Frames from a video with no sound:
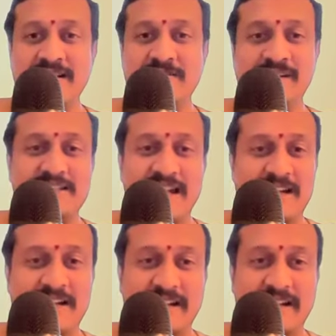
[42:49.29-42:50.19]
while
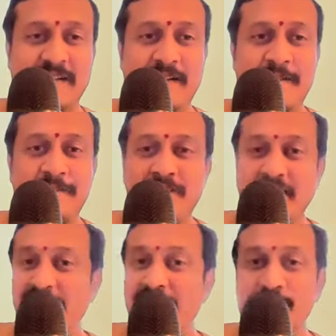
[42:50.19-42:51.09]
chanting
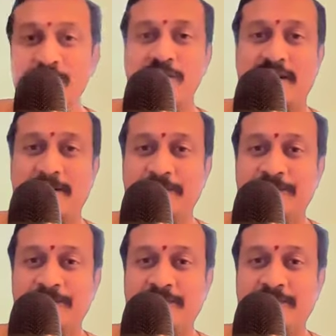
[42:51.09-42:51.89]
individually.